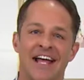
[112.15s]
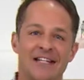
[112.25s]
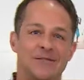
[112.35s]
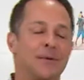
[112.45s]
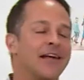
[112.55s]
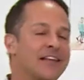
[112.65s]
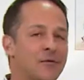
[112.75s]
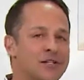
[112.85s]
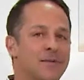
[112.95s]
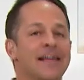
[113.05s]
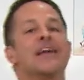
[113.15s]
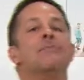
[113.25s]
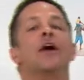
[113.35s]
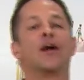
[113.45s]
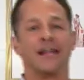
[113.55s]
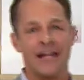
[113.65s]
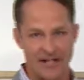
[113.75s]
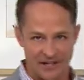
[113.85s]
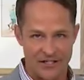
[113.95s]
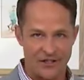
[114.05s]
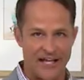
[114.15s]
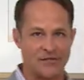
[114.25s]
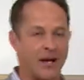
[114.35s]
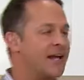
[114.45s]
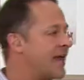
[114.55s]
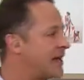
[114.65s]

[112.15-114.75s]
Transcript: It's because I was speaking American English. That's why he